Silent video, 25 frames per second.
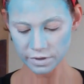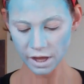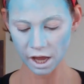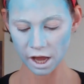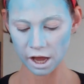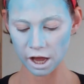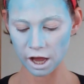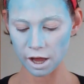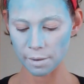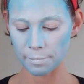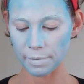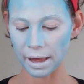
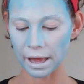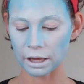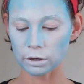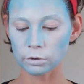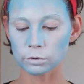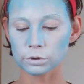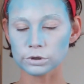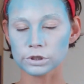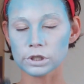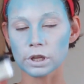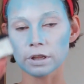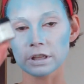And
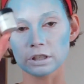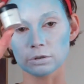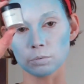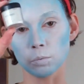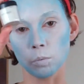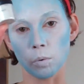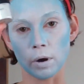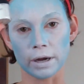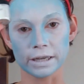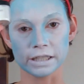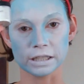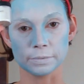also this
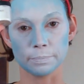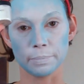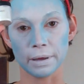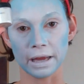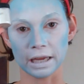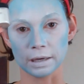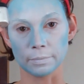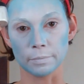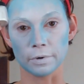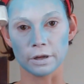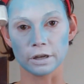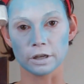white
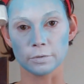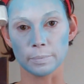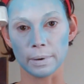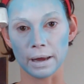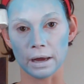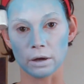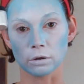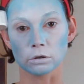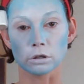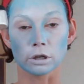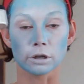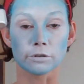pigment
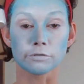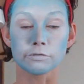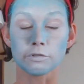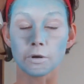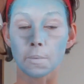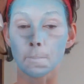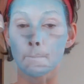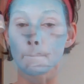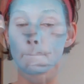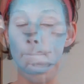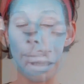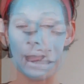powder
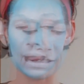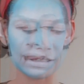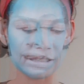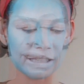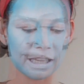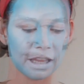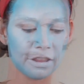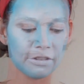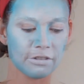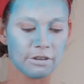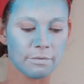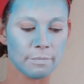from MAC. Mixed
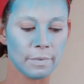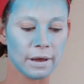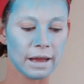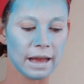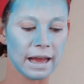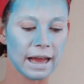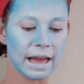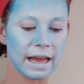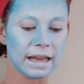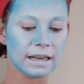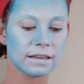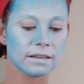together in my
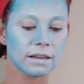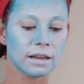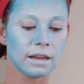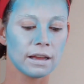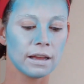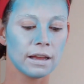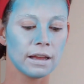hand.